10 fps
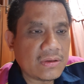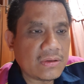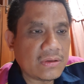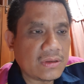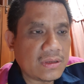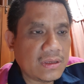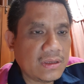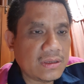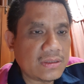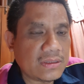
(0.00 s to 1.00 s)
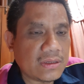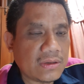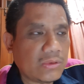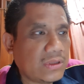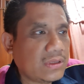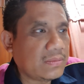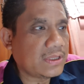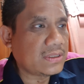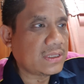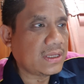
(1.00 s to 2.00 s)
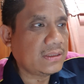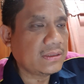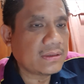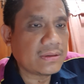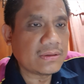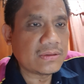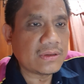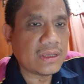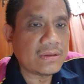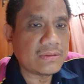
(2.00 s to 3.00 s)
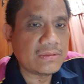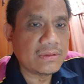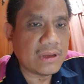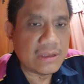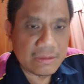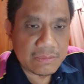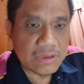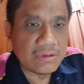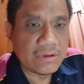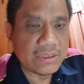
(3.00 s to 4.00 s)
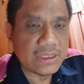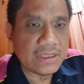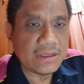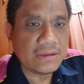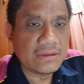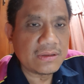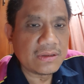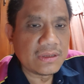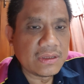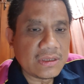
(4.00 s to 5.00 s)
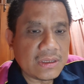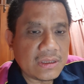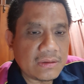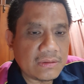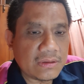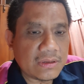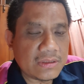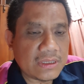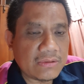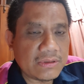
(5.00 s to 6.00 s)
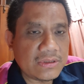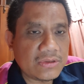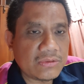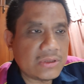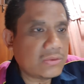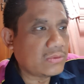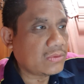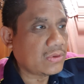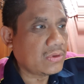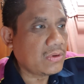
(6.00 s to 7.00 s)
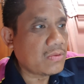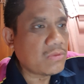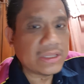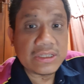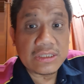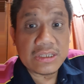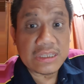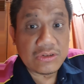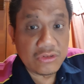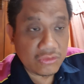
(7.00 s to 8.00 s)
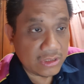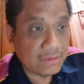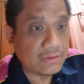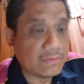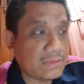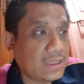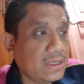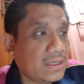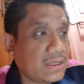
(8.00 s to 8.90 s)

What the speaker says: okay, is 20%. So I am look on here. because I would just want to know what the things that you should give to me,